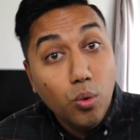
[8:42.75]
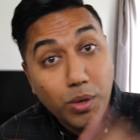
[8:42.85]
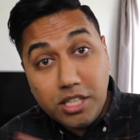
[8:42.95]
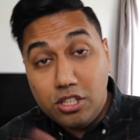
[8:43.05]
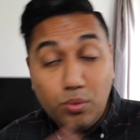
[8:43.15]

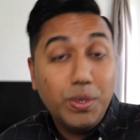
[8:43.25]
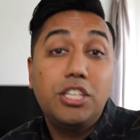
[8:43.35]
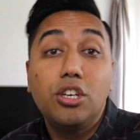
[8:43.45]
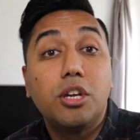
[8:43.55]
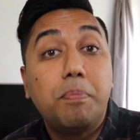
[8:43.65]

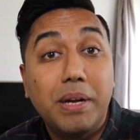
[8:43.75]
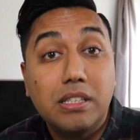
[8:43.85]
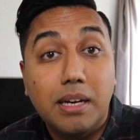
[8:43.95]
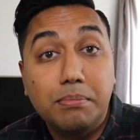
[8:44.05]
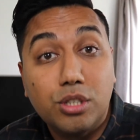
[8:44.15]
which you could
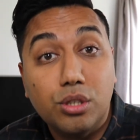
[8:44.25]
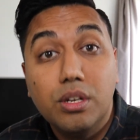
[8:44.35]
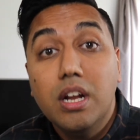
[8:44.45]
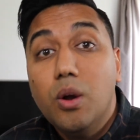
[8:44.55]
build up to.